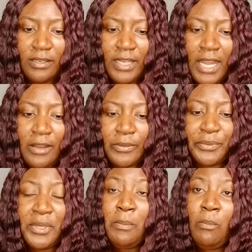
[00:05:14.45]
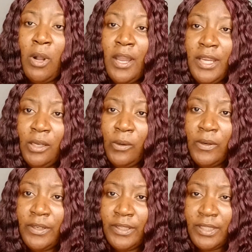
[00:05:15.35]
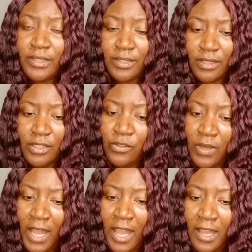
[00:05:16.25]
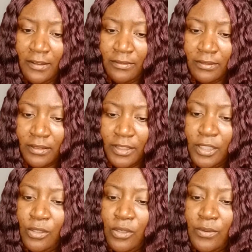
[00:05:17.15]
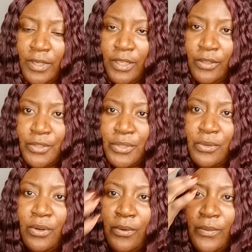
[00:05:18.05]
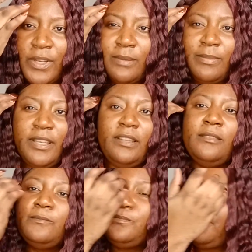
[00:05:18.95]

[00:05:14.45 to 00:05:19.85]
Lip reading: Now, the more inquiries you have, the lower your score will be.